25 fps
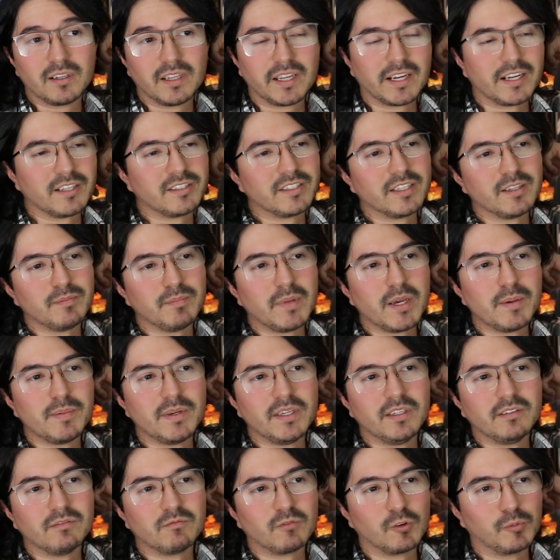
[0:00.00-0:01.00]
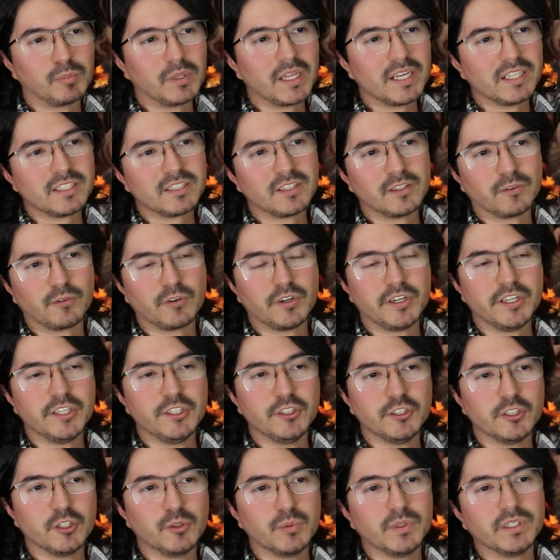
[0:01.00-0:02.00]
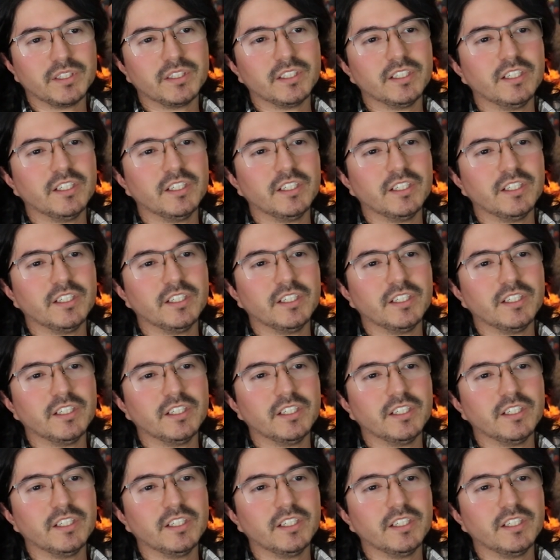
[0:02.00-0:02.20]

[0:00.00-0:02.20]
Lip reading: Like I said, maybe replace the Greninja with